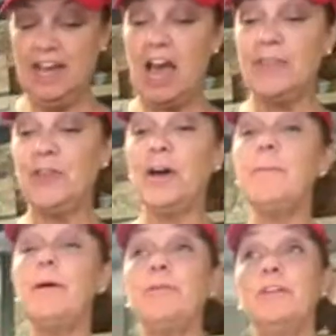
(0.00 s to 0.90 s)
I thought
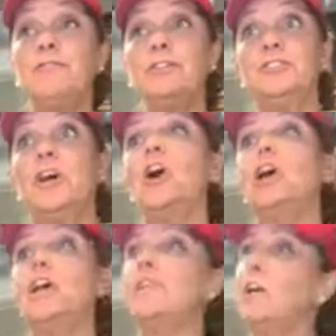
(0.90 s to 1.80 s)
about when I first saw it,
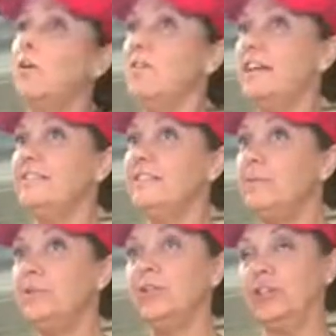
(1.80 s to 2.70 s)
I thought, oh, that
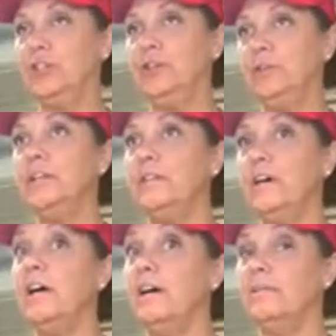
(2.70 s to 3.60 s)
would look cute in
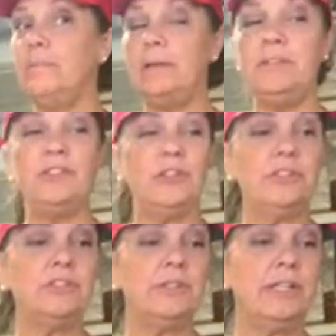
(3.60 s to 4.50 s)
the baby's
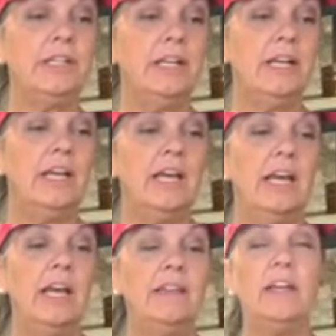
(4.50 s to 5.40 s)
nursery.
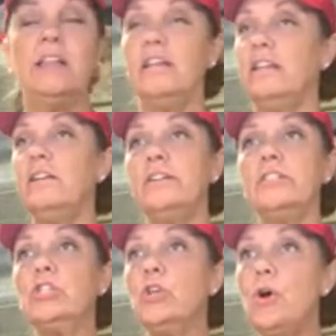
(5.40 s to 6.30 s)
And that there
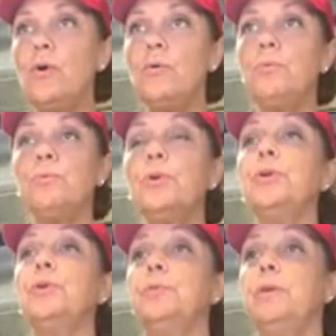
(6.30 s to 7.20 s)
is no
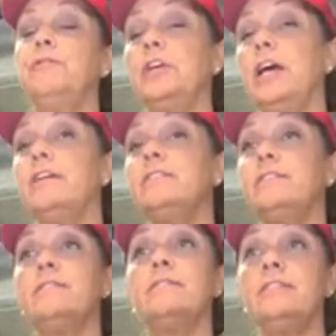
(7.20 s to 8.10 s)
room. If you guys
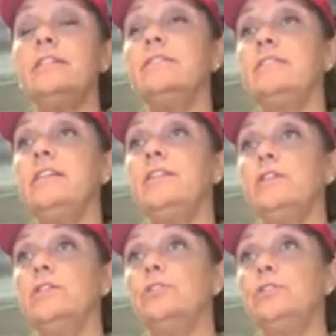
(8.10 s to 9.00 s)
didn't see the
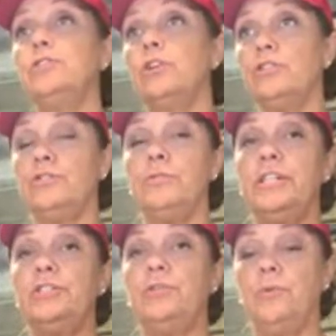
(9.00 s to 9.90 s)
little nursery
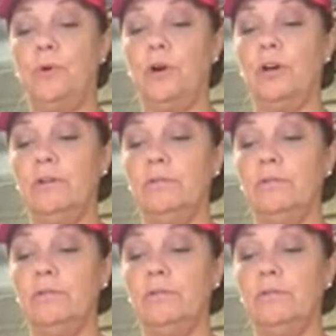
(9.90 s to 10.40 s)
tour,